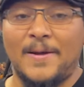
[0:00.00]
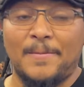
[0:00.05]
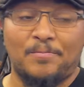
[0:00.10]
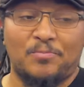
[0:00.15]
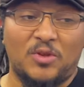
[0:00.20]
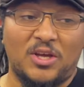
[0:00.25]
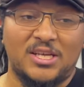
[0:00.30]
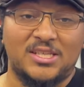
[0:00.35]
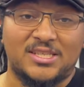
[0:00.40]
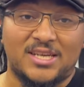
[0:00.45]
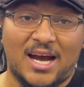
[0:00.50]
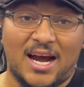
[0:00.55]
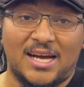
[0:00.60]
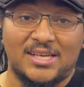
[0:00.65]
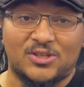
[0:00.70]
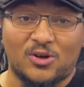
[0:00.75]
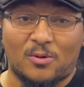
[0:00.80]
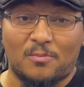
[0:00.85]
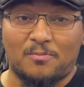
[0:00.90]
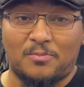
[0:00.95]
These
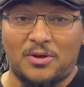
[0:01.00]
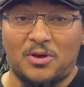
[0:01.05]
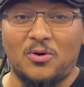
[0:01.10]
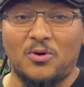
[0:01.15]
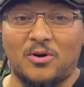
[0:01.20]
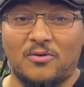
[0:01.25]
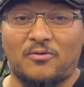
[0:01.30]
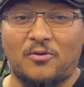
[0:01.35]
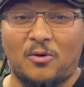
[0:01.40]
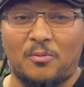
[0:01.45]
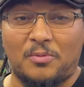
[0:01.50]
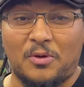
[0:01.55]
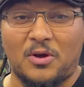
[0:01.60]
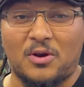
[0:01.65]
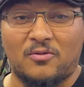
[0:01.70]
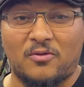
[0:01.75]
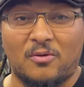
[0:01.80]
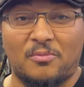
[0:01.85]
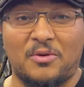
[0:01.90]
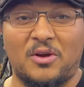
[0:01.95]
guys are beautiful,
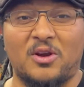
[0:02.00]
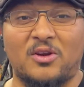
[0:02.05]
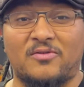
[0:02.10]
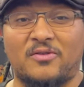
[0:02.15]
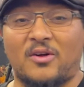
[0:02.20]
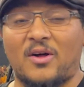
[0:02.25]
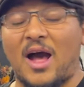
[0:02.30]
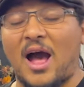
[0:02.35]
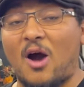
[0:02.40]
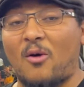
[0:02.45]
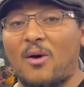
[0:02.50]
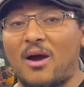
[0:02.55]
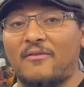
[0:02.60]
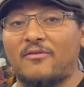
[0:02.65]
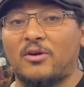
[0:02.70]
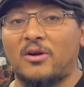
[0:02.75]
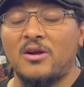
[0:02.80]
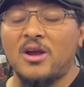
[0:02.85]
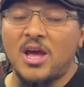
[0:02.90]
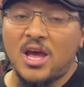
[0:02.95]
beautiful, beautiful.
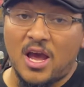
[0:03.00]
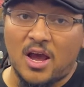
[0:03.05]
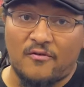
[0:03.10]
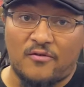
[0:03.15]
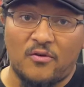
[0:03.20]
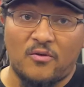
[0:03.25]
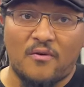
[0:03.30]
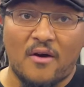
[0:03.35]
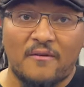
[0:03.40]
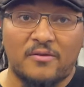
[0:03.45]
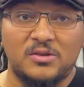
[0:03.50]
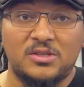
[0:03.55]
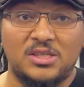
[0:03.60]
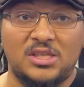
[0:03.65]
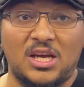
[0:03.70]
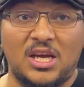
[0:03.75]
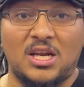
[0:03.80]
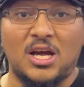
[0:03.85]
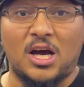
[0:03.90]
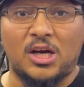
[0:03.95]
However, if you've ever
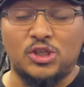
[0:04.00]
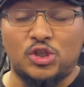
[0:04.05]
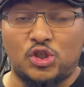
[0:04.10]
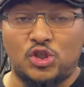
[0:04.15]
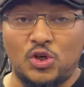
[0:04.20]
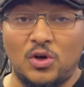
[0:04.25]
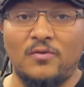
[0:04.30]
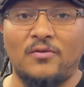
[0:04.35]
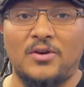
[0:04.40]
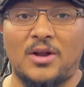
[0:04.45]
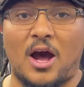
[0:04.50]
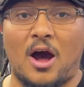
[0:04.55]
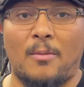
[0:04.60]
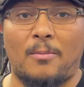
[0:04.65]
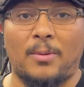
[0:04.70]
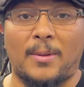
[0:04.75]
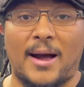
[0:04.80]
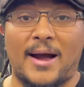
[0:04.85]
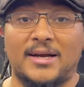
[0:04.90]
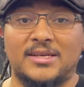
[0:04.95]
seen a juvenile
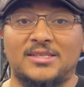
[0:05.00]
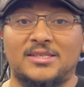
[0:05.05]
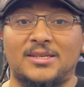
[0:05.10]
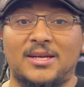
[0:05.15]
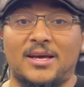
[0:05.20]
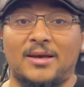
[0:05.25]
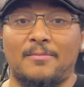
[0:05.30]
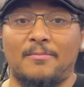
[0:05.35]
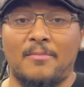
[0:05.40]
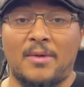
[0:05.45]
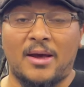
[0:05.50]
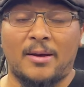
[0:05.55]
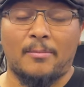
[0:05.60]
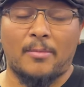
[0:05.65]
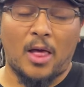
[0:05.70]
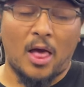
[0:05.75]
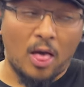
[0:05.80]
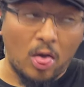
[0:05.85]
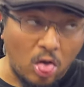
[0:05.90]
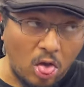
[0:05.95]
black snake,
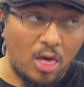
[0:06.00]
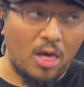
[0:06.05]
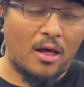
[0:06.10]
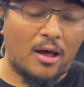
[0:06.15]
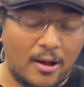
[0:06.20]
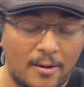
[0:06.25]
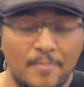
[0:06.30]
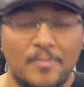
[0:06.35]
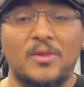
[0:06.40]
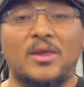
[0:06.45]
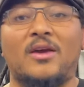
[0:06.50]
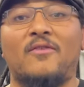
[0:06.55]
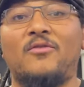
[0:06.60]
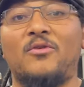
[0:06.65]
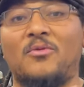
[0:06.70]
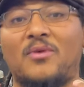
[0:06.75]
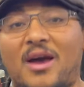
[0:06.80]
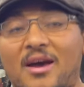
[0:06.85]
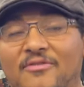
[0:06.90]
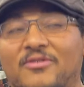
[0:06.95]
if
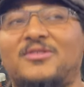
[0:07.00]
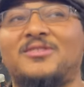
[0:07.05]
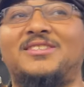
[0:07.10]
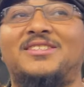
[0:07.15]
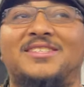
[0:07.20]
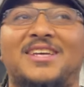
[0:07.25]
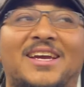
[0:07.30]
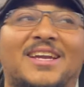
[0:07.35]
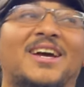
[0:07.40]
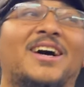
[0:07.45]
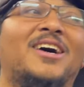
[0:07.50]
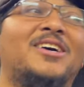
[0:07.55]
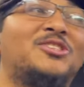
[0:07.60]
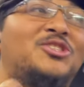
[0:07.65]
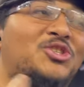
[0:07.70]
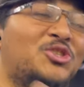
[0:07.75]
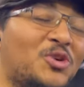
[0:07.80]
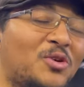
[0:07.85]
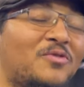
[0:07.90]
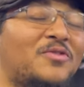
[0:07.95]
you've ever seen a
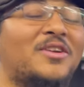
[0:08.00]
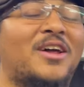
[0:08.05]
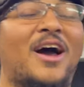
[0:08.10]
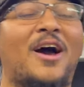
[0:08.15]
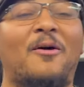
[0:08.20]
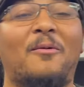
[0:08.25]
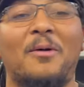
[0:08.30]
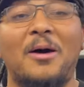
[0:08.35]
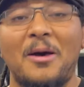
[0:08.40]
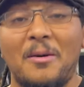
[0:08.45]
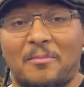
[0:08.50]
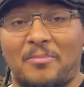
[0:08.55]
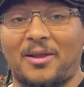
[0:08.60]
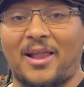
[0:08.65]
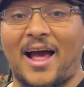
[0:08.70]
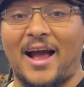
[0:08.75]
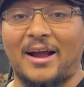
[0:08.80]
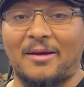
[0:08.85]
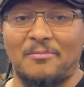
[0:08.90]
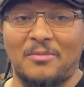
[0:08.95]
juvenile
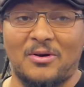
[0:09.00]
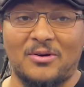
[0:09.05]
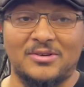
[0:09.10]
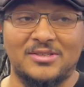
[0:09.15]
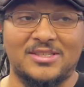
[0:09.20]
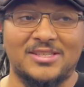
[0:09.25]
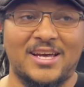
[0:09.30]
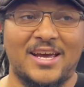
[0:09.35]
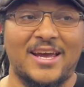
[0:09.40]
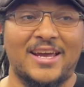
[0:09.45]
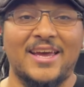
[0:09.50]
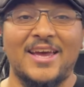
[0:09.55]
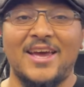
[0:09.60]
black milk snake,